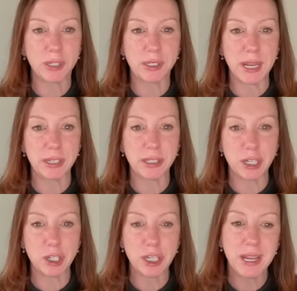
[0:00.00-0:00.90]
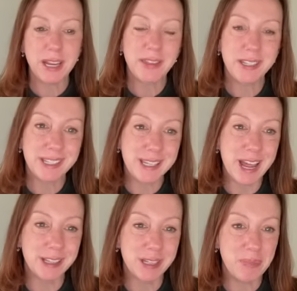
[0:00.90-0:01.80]
or statistician. This is
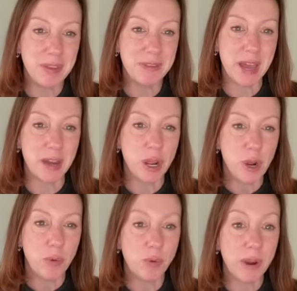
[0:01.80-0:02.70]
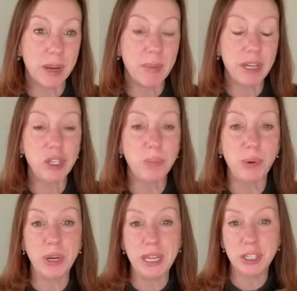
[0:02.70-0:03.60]
not something that we're recommending you
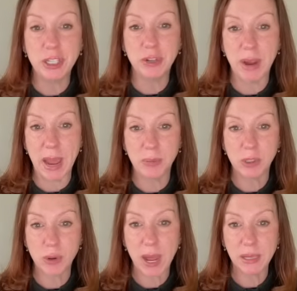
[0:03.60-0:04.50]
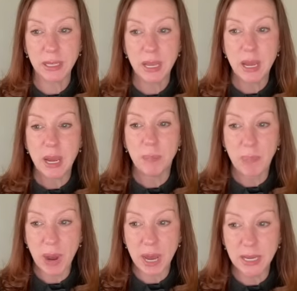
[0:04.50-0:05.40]
put into your abstract,
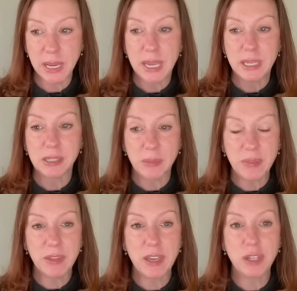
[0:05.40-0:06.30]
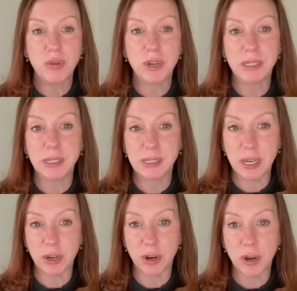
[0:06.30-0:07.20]
but something that you
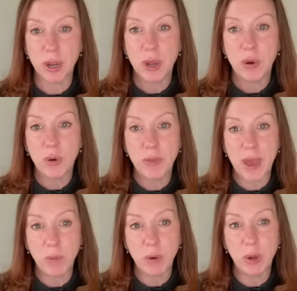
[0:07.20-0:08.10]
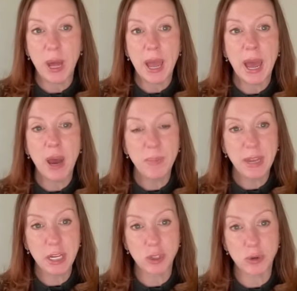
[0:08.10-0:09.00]
consider that will help
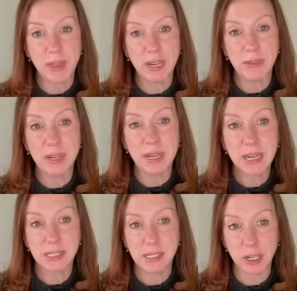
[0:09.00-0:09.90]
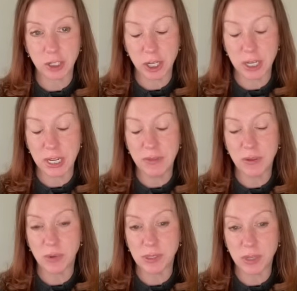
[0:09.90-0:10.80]
make sure that in the next section, in
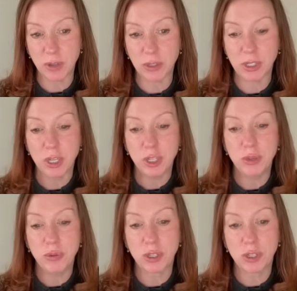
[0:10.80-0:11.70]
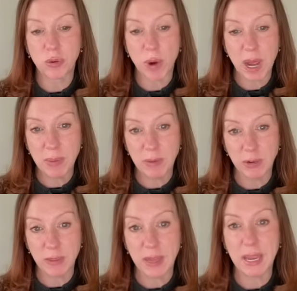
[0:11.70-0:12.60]
the results, you describe
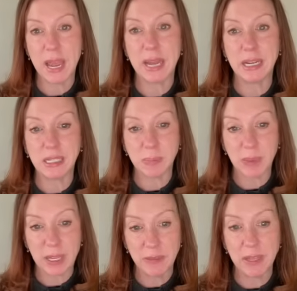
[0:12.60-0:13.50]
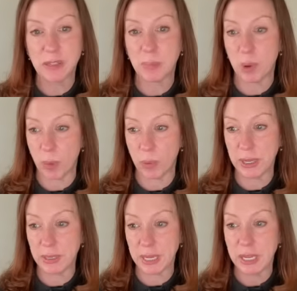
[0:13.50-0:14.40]
everything and explain things
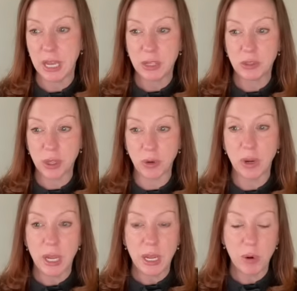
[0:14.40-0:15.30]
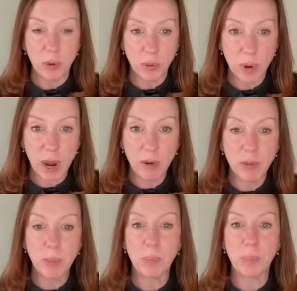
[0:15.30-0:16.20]
appropriately. So
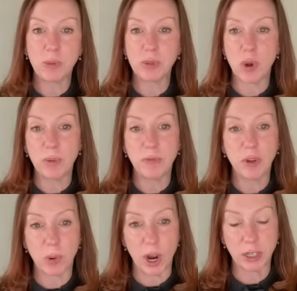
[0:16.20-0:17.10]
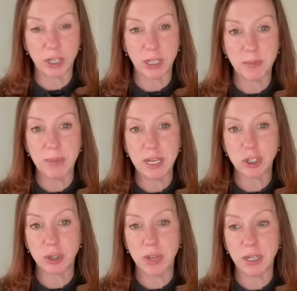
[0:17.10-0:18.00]
throughout the scope of your project,
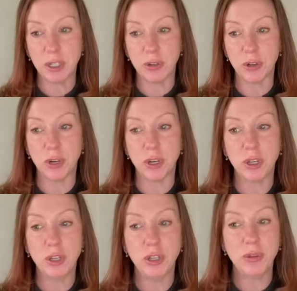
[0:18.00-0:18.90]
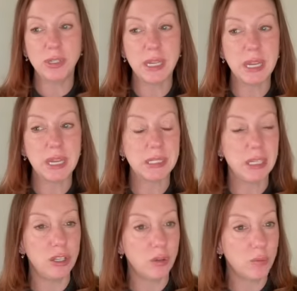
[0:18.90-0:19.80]
make sure that you're using
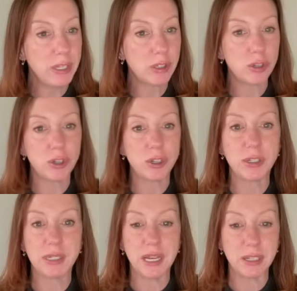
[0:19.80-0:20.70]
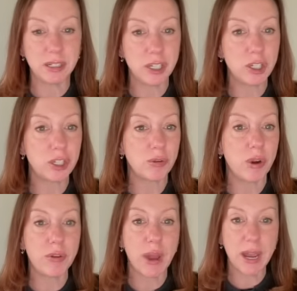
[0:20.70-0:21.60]
senior researchers, statisticians,
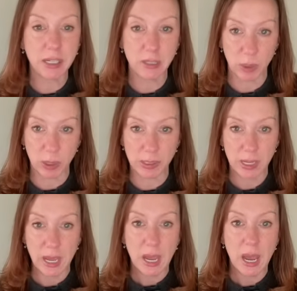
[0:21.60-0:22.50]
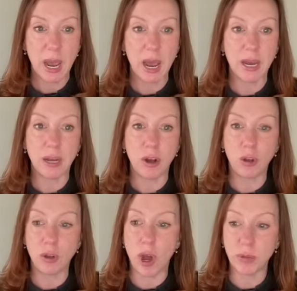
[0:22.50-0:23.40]
or other experts
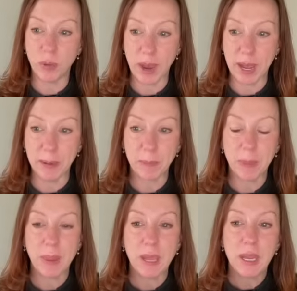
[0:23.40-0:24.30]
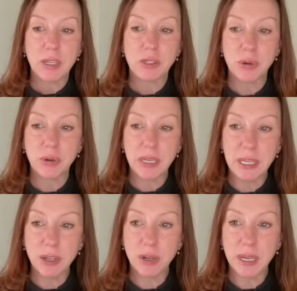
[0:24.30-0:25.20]
along the way. So
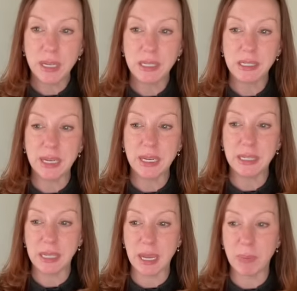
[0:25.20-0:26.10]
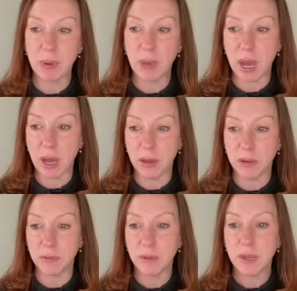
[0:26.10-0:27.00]
here is an example
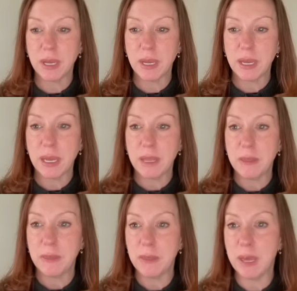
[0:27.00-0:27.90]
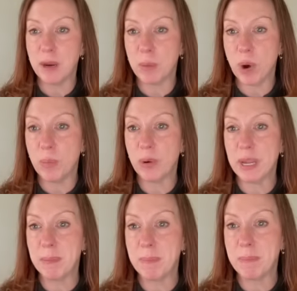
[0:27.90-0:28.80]
of an
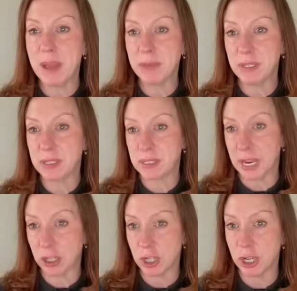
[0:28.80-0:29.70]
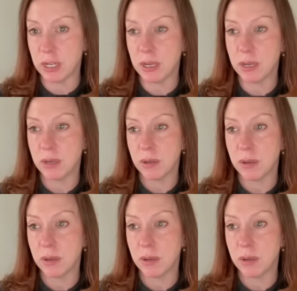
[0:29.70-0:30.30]
appropriate method section